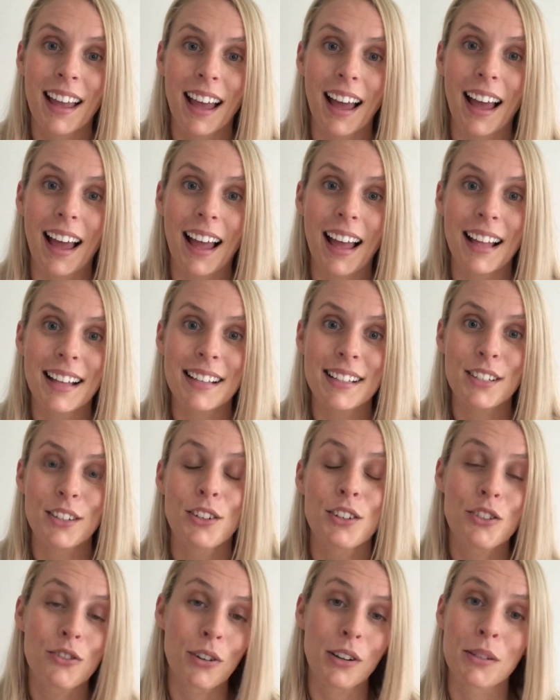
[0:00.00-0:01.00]
And
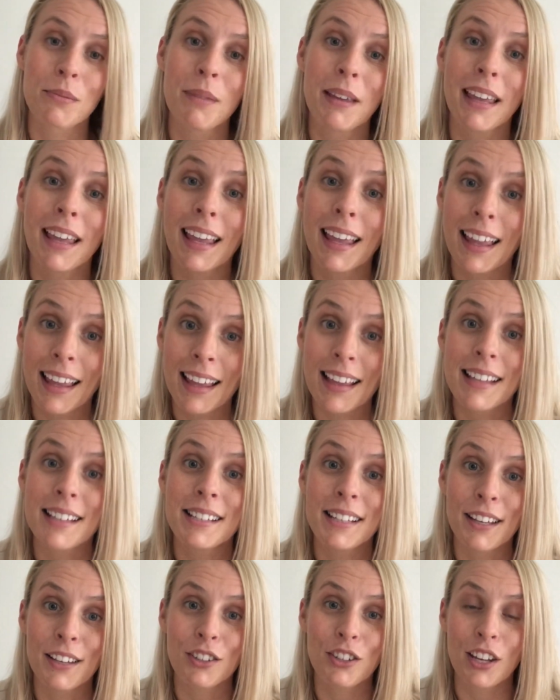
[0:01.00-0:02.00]
trust me, it is
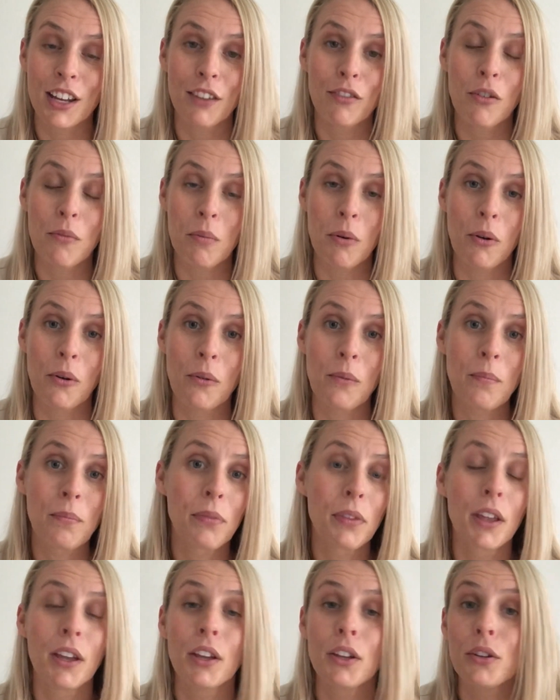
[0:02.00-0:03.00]
achievable.
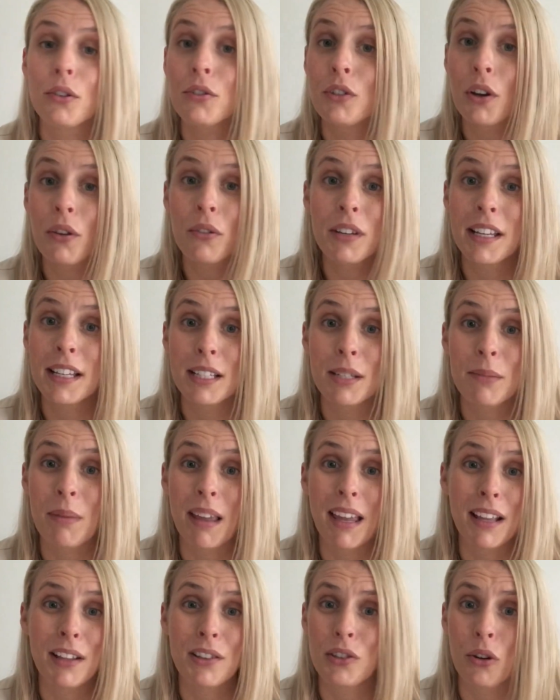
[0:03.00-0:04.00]
You don't need to
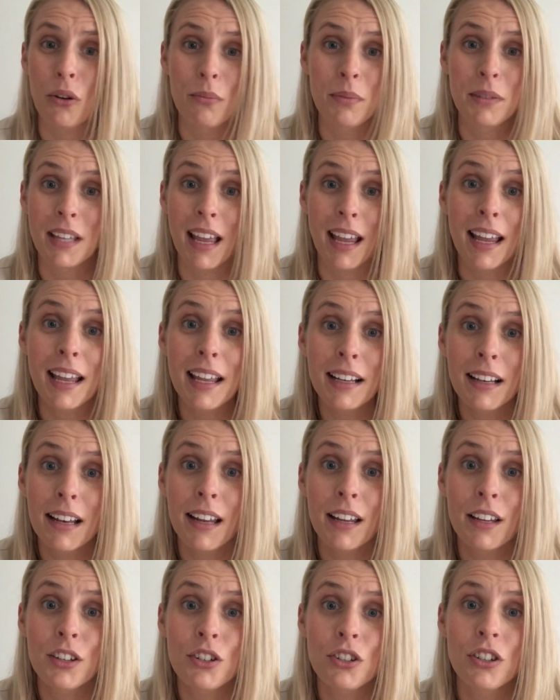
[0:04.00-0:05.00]
be in top set
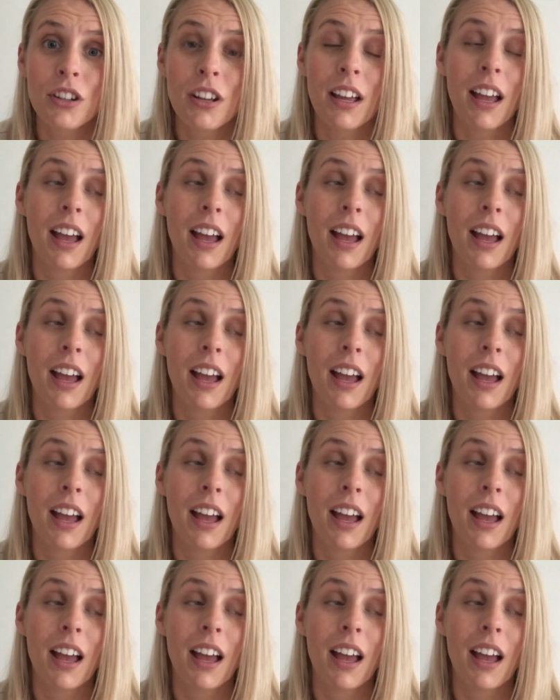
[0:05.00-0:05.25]
English.